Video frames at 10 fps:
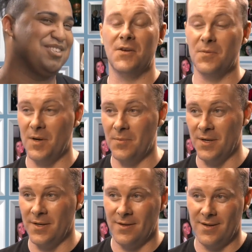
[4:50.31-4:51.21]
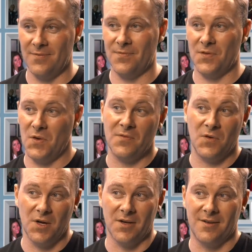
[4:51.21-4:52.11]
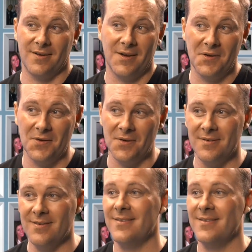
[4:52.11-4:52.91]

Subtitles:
a good memory. I've heard. I don't know.